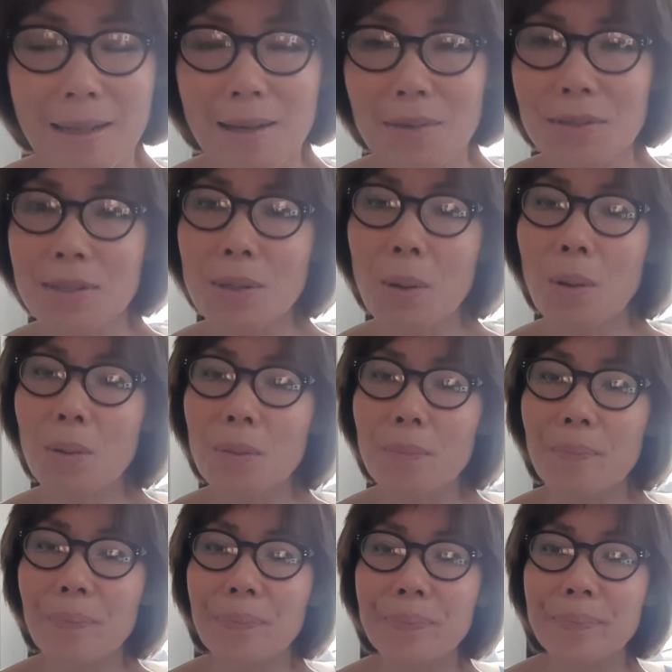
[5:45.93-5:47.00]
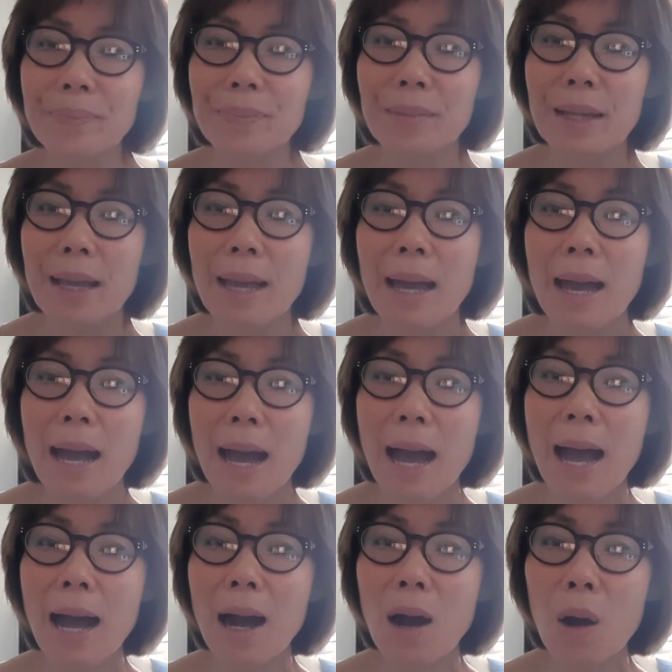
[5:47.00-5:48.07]
So
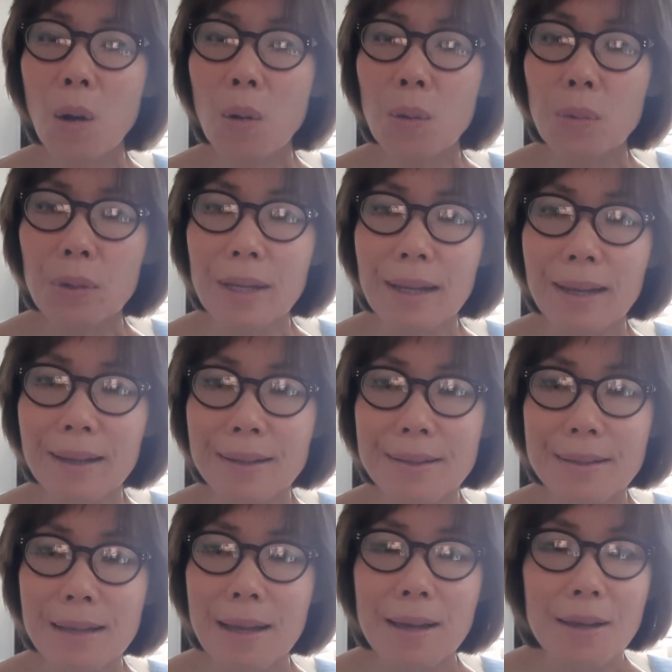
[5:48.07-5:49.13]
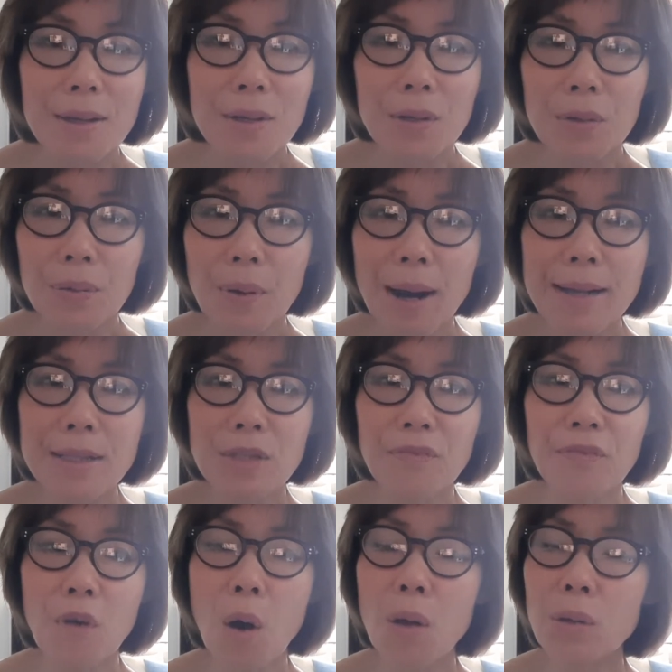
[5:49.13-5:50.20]
how is Christ's
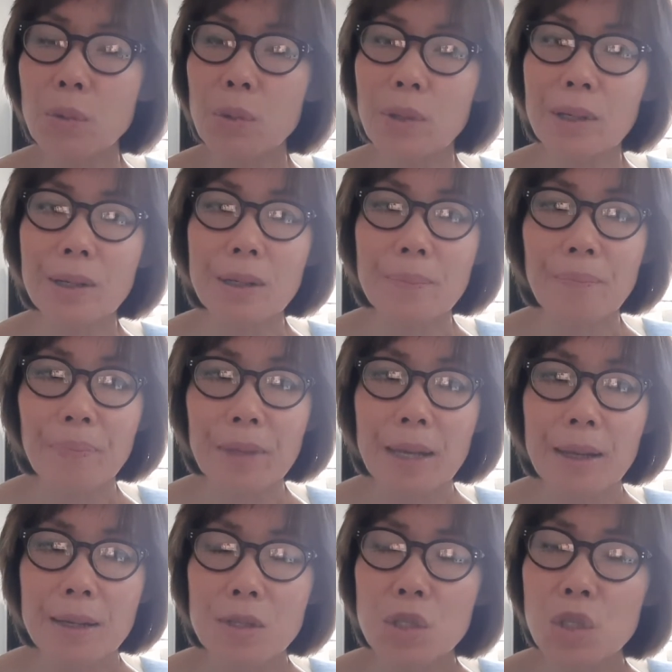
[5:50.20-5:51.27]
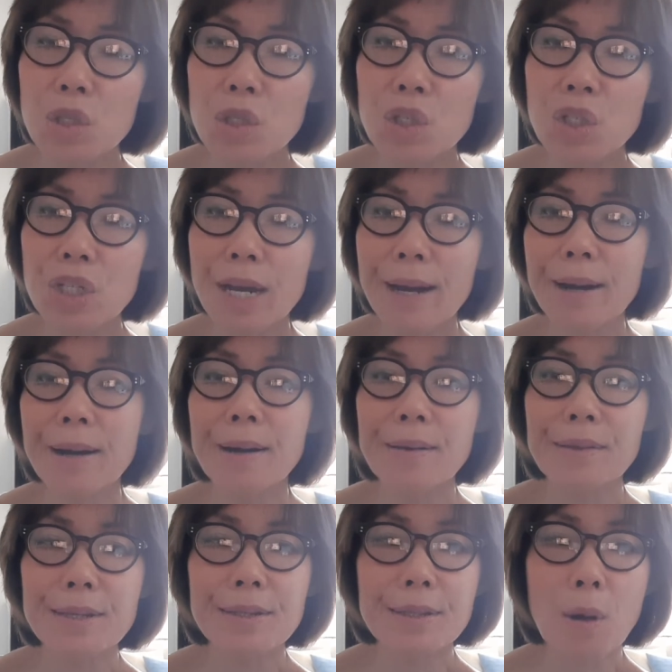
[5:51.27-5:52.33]
follower to share
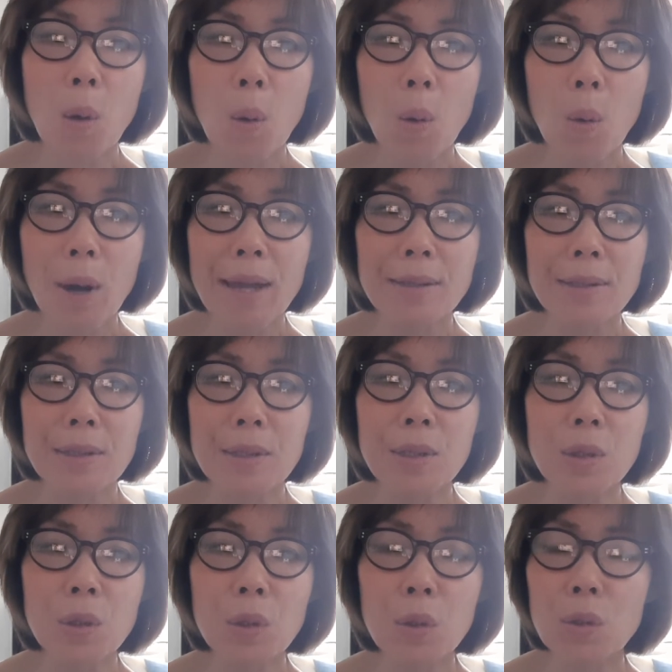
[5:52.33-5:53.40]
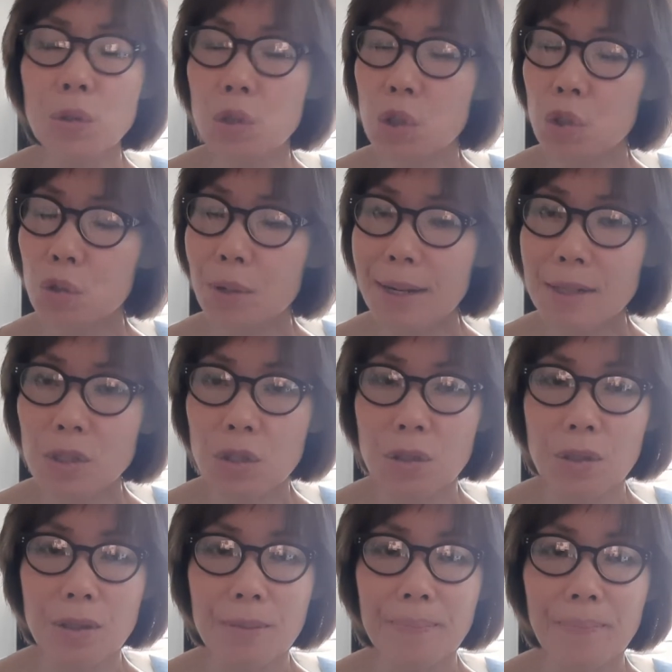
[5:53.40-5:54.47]
this old and new
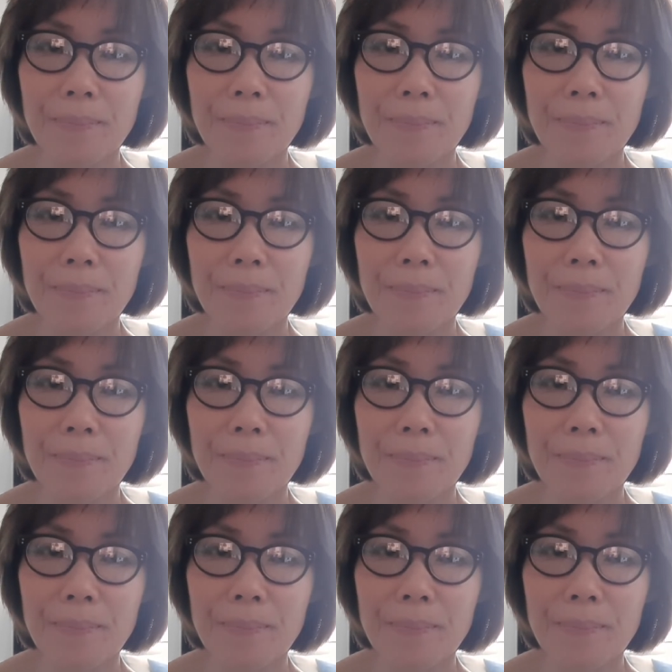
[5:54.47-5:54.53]
treasure?